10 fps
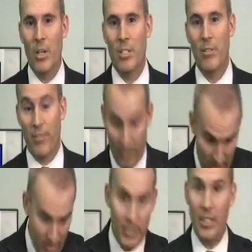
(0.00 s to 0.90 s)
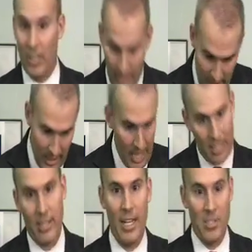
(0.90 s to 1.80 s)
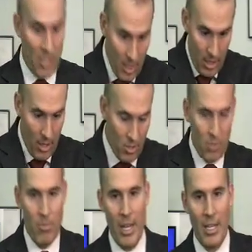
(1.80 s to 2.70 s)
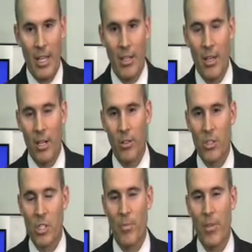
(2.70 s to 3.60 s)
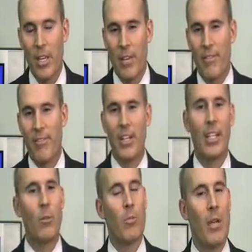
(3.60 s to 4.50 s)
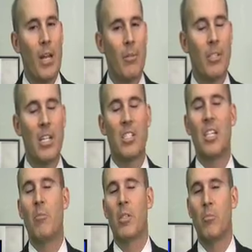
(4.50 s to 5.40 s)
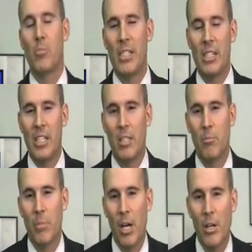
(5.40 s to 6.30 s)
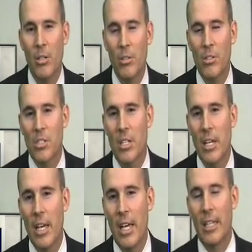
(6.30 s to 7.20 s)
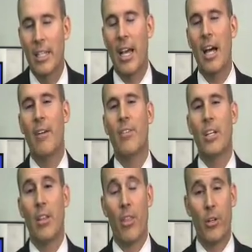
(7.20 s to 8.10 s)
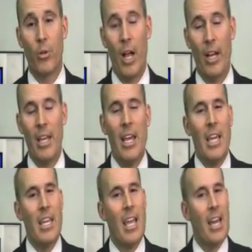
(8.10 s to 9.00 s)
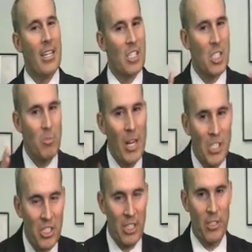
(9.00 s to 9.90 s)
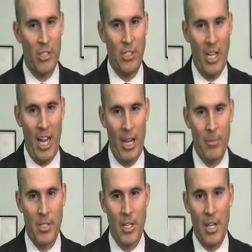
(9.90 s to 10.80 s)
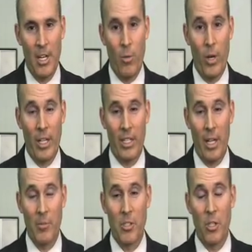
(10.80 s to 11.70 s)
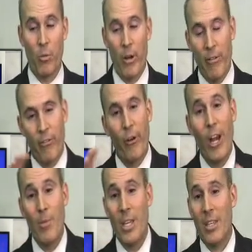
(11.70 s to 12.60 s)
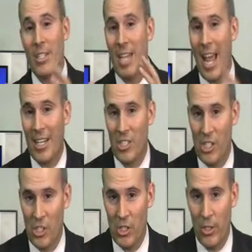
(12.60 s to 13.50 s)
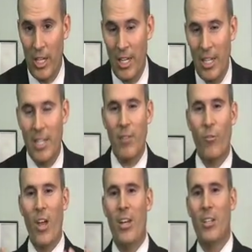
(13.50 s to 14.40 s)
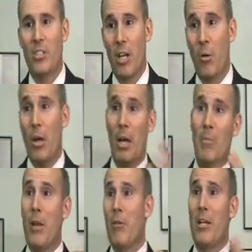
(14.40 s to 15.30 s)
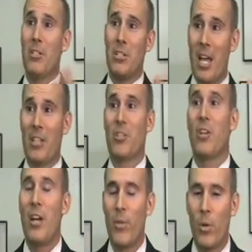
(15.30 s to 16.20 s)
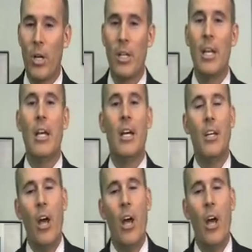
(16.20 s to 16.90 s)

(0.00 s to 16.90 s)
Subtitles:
He wasn't furtively looking down, glancing at notes, making notes, fiddling with papers. He seemed completely composed, confident throughout. He had especially good jabs when it comes to reframing the tax issue. He didn't defend and say, well, I'm not raising taxes on everyone.